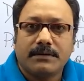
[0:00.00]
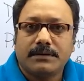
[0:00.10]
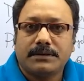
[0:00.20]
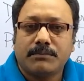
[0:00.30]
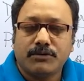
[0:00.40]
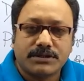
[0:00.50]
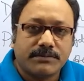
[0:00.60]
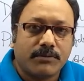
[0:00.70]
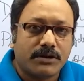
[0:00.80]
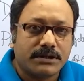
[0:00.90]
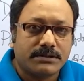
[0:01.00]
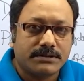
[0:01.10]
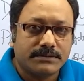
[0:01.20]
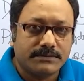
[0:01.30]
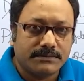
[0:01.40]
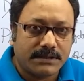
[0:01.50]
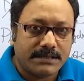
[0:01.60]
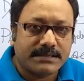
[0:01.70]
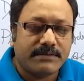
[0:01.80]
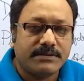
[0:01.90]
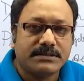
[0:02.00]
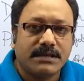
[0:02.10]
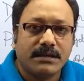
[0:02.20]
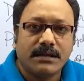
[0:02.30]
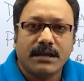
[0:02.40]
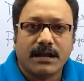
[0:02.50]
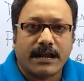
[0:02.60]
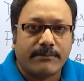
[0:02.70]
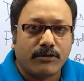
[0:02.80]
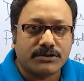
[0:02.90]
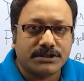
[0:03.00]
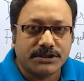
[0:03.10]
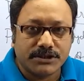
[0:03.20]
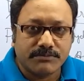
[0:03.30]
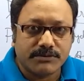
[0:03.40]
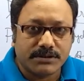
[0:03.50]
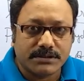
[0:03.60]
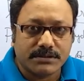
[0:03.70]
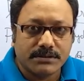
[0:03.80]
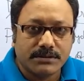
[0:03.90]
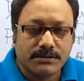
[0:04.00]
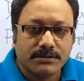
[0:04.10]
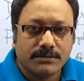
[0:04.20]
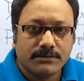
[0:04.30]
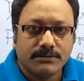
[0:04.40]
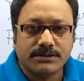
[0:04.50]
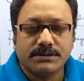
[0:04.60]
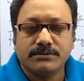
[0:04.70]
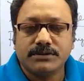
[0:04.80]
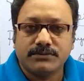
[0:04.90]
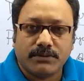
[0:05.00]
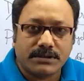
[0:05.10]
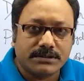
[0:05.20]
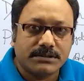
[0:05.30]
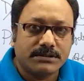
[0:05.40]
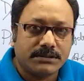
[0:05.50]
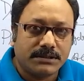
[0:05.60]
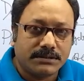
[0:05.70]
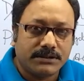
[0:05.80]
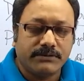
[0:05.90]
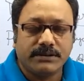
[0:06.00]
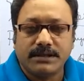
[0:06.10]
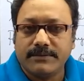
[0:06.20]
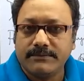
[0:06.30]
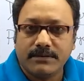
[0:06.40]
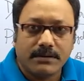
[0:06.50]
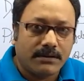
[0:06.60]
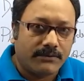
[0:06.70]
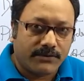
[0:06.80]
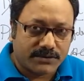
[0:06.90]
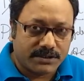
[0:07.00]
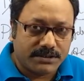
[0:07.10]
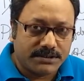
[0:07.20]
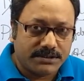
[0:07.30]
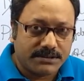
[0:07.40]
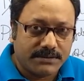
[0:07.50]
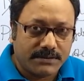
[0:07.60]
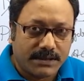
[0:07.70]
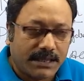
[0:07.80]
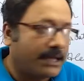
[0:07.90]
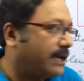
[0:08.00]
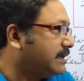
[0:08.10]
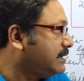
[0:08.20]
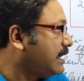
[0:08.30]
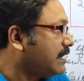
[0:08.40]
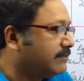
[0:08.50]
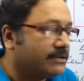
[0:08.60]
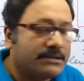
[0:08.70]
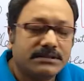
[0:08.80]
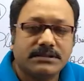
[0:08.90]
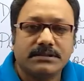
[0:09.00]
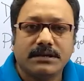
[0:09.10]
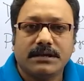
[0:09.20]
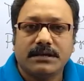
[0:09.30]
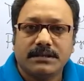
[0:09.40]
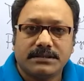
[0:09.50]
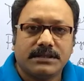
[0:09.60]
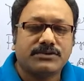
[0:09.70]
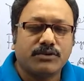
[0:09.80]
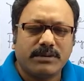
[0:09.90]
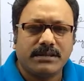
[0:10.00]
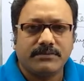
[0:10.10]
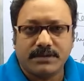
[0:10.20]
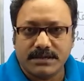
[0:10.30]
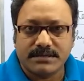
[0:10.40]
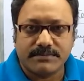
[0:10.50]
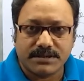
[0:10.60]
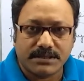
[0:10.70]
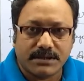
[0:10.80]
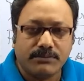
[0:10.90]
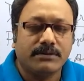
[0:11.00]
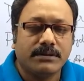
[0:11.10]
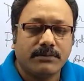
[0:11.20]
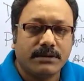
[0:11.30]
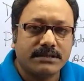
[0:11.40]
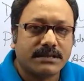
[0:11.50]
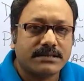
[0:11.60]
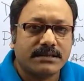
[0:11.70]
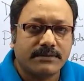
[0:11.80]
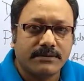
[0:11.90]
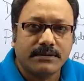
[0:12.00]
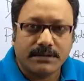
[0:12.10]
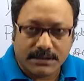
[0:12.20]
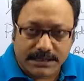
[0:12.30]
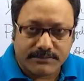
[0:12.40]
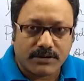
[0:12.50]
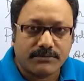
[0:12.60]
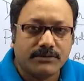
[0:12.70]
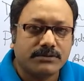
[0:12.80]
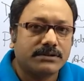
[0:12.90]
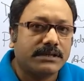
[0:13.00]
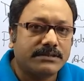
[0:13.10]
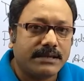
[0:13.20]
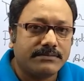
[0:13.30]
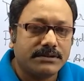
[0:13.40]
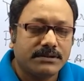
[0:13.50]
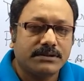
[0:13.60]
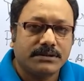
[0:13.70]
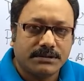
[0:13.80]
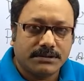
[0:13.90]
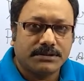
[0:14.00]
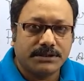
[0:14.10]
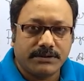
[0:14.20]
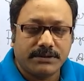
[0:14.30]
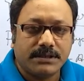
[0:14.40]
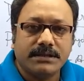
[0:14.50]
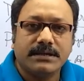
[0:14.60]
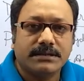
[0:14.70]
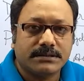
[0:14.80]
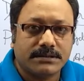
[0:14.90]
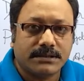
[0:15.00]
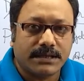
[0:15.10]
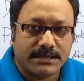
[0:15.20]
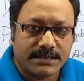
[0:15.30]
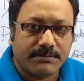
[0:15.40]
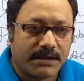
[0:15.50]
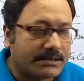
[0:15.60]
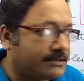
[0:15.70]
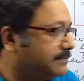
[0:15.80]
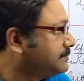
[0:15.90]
the most important enzyme is the carboxydismutase, which works during the photosynthesis. And in animals, there are so many enzymes are there. We will discuss the names of those enzymes during the enzyme class.